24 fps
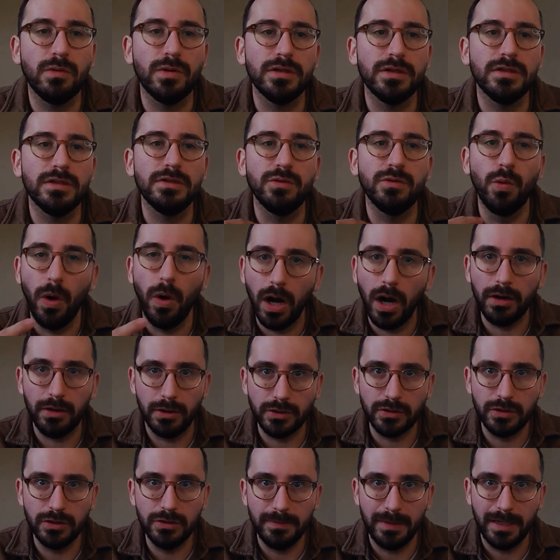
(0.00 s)
Noir
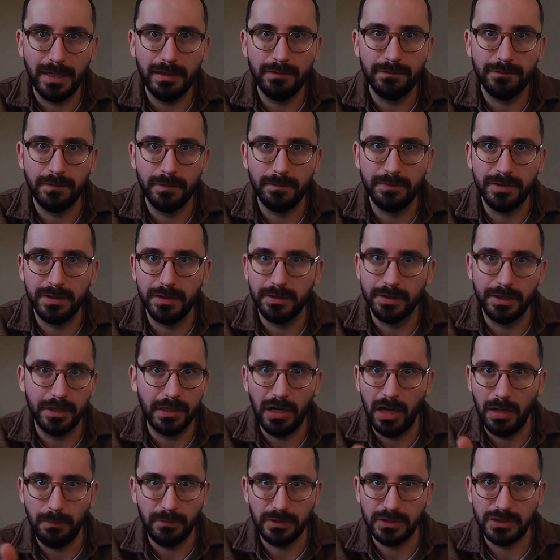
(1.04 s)
Akume from Pierre
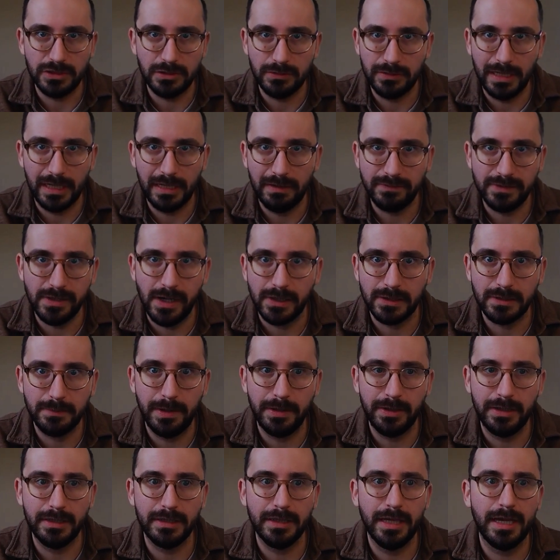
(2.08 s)
Guillaume, which you and I have talked
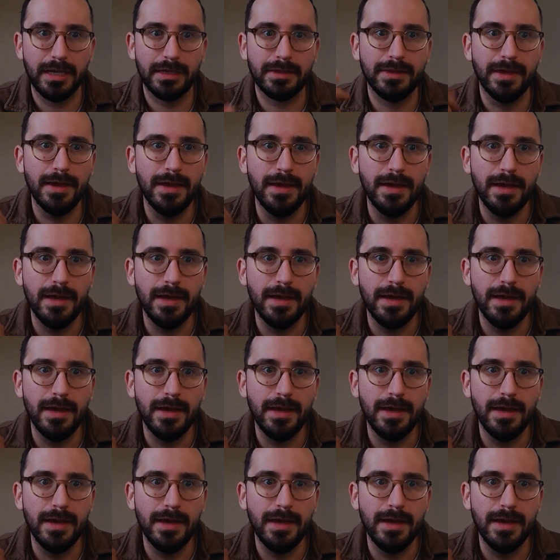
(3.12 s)
about at length,